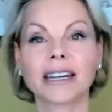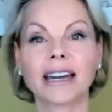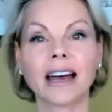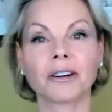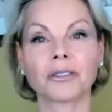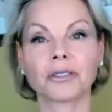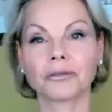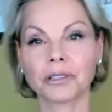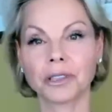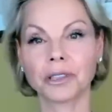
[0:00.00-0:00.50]
to get
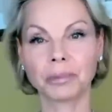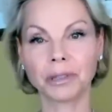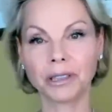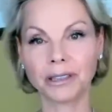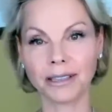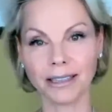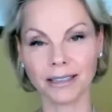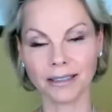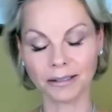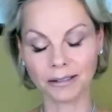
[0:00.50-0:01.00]
out of it,
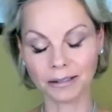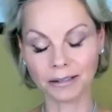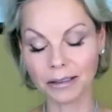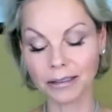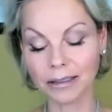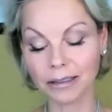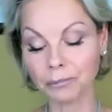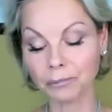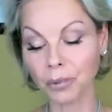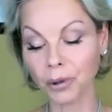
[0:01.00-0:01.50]
but
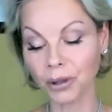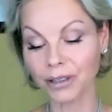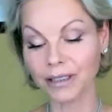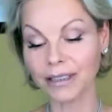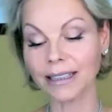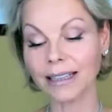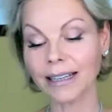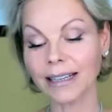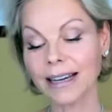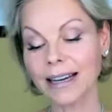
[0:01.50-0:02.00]
then the
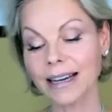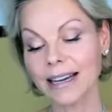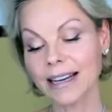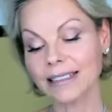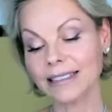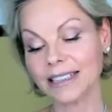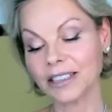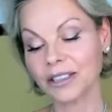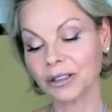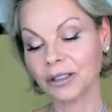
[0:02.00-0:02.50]
body
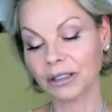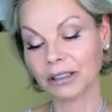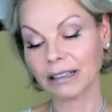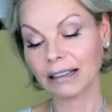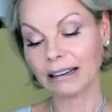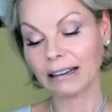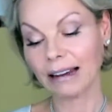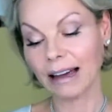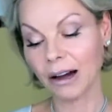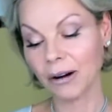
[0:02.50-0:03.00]
did
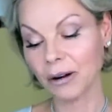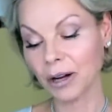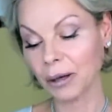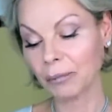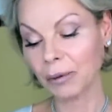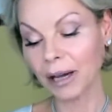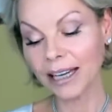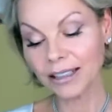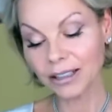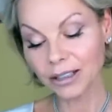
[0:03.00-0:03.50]
not allow
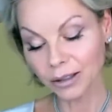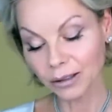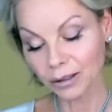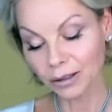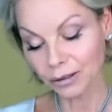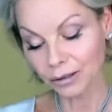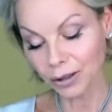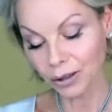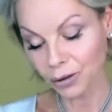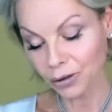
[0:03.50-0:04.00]
him. And
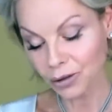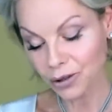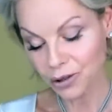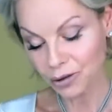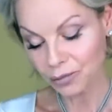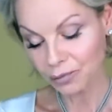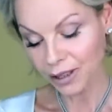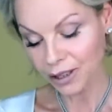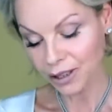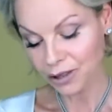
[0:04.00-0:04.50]
you
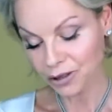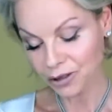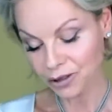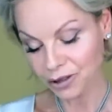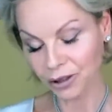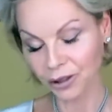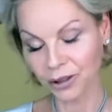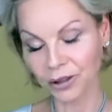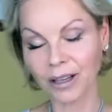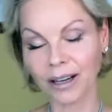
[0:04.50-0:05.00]
also
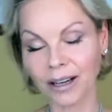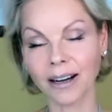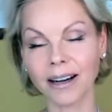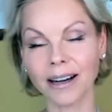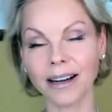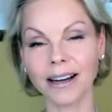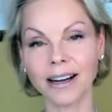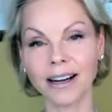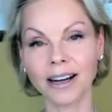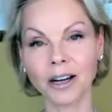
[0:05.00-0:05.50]
mentioned,
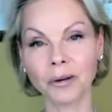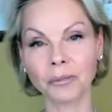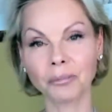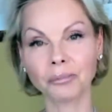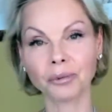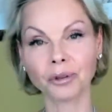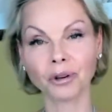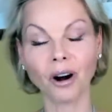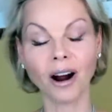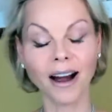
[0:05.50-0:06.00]
Donna,
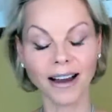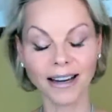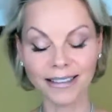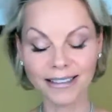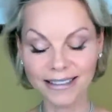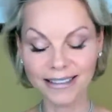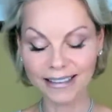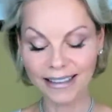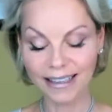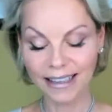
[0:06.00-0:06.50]

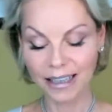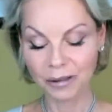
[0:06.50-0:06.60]
pride.